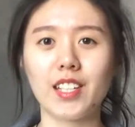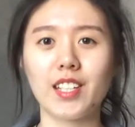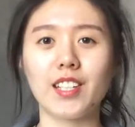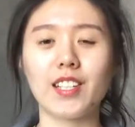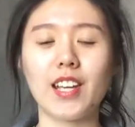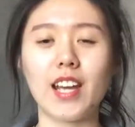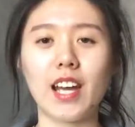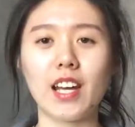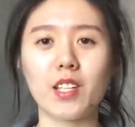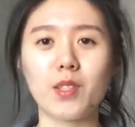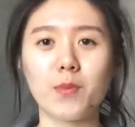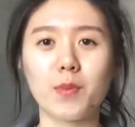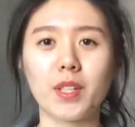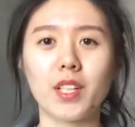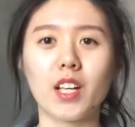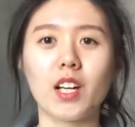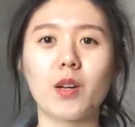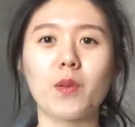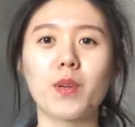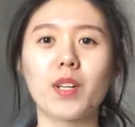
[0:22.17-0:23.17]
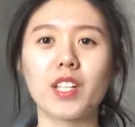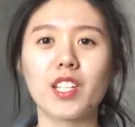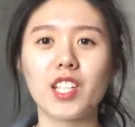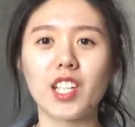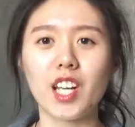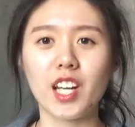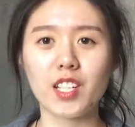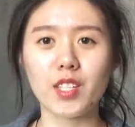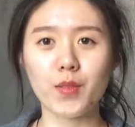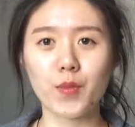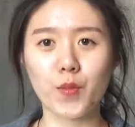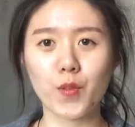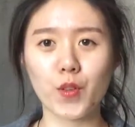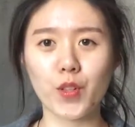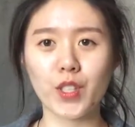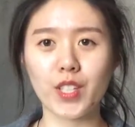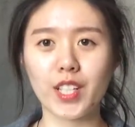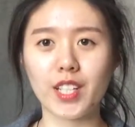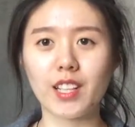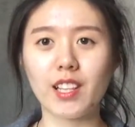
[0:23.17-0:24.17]
It has been our task
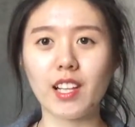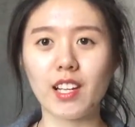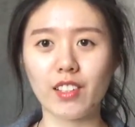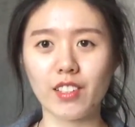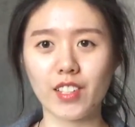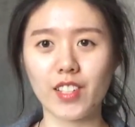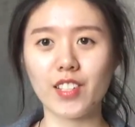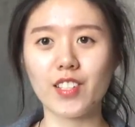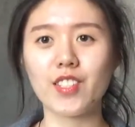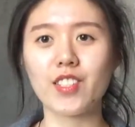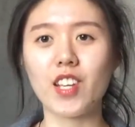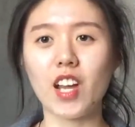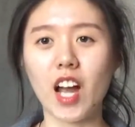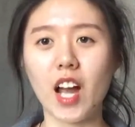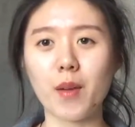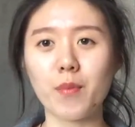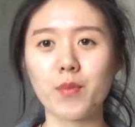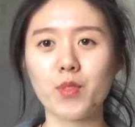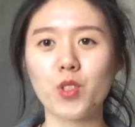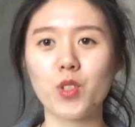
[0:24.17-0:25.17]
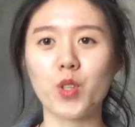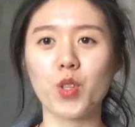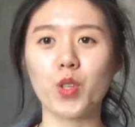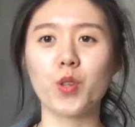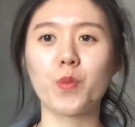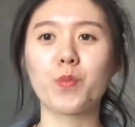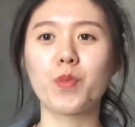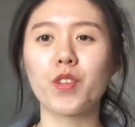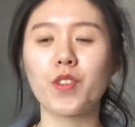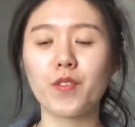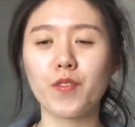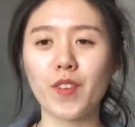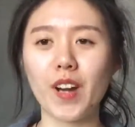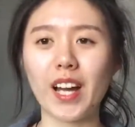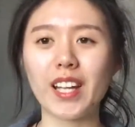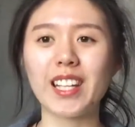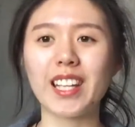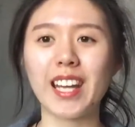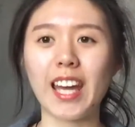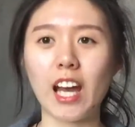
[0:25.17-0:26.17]
for the longest time to
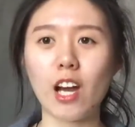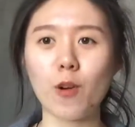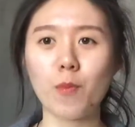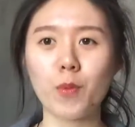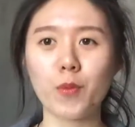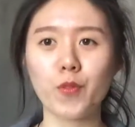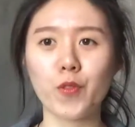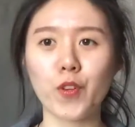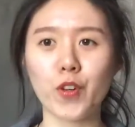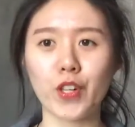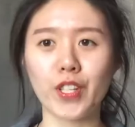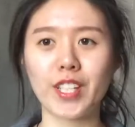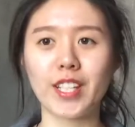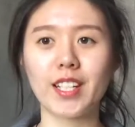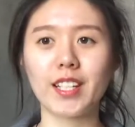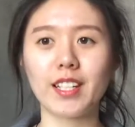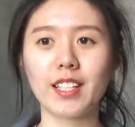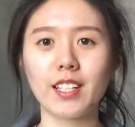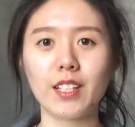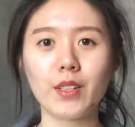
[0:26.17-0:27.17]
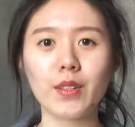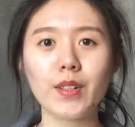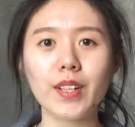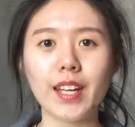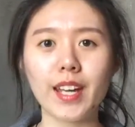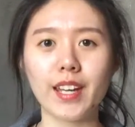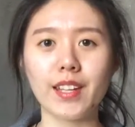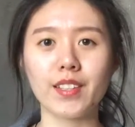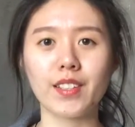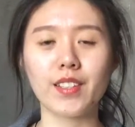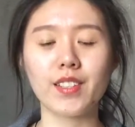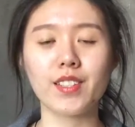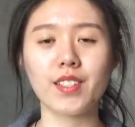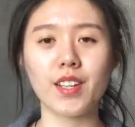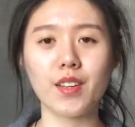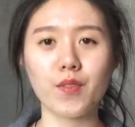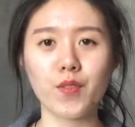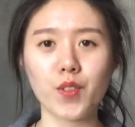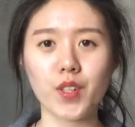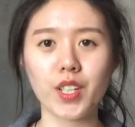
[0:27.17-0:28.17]
provide help for the ill and the
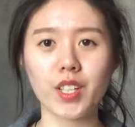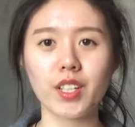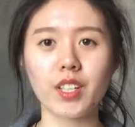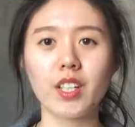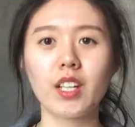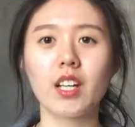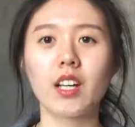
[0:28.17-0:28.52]
suffering